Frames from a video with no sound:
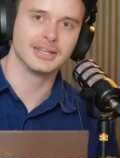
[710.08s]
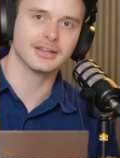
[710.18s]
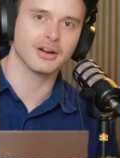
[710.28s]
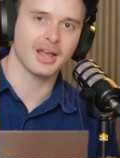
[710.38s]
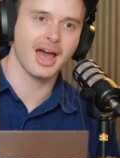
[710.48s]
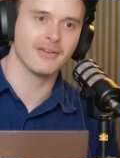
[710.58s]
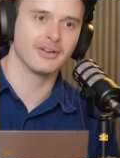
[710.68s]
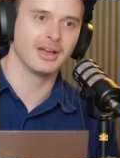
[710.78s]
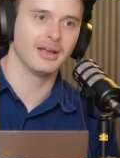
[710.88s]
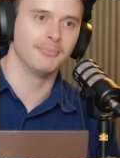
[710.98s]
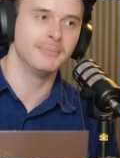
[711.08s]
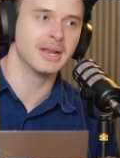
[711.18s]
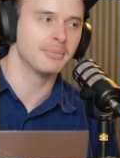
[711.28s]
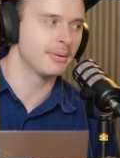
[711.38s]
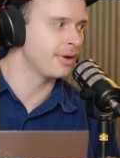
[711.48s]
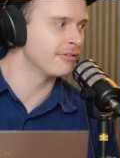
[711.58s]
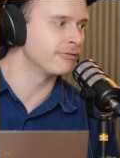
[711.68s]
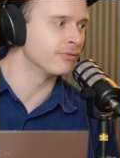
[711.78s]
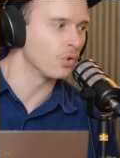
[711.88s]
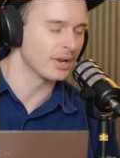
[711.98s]
You've got to have a minimum of
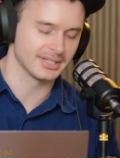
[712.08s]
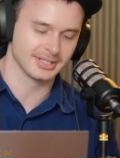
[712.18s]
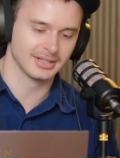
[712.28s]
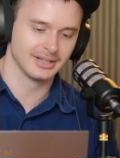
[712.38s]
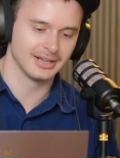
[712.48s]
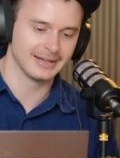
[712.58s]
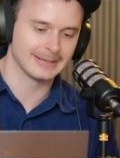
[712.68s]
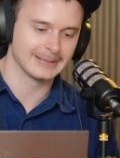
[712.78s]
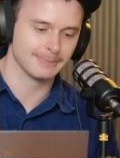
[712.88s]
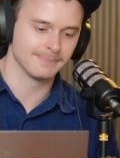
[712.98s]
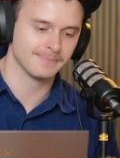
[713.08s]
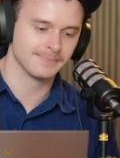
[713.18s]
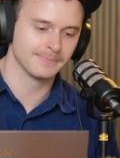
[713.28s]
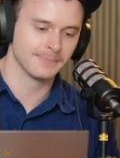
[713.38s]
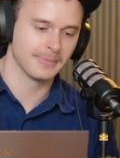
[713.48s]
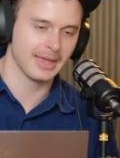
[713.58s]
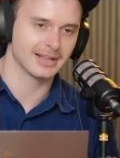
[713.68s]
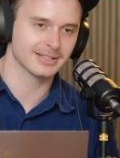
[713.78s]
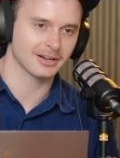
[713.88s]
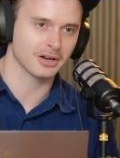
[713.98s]
voice, and
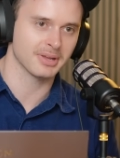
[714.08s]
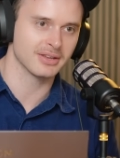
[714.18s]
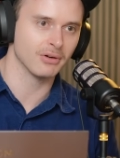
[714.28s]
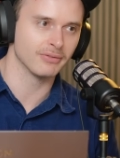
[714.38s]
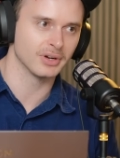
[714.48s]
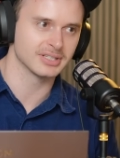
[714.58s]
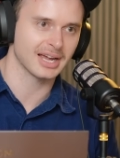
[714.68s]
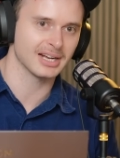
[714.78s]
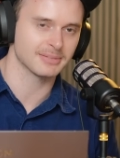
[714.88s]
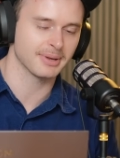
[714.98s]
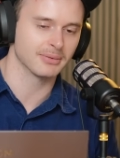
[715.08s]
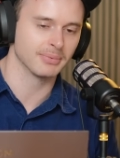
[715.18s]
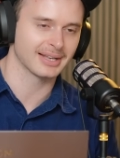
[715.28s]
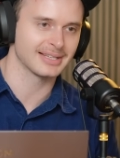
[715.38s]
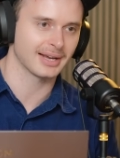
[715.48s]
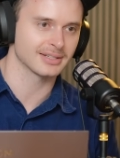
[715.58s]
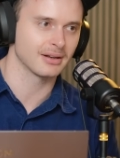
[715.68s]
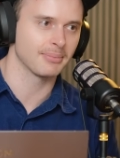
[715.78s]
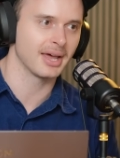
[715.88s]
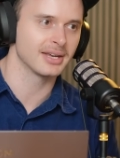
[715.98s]
it's like got to be your voice. It can't just be like text on
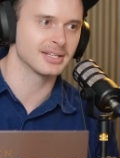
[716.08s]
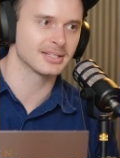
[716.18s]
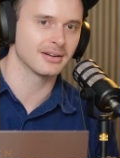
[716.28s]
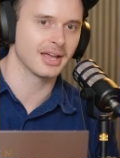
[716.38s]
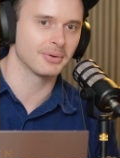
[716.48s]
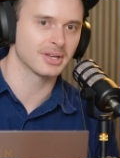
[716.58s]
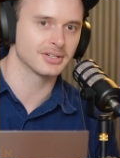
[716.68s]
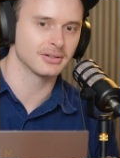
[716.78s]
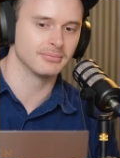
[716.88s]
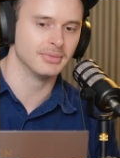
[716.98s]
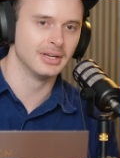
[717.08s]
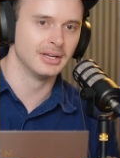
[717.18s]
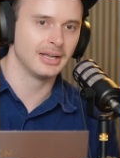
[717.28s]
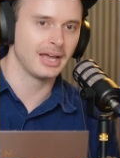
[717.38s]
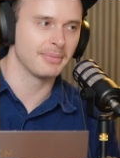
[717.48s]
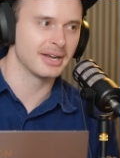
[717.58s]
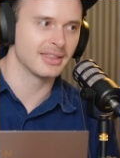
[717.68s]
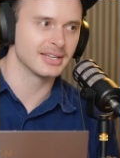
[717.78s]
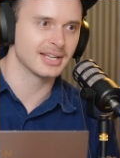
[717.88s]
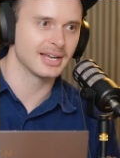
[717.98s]
a page. That's not how we consume our media
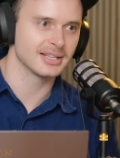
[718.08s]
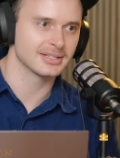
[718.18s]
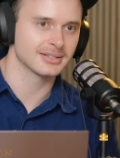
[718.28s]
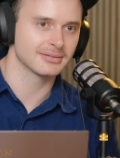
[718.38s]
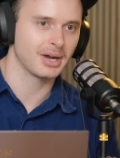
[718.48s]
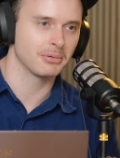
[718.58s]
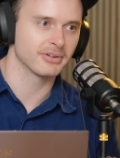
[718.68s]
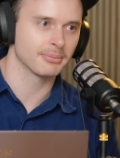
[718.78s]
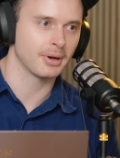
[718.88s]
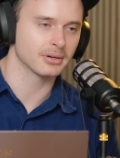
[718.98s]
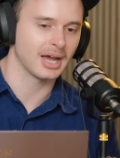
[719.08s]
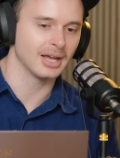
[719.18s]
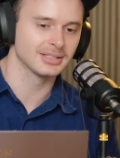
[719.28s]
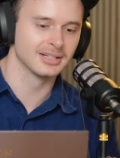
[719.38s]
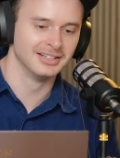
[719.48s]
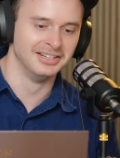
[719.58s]
these days. That's why we've got a podcast.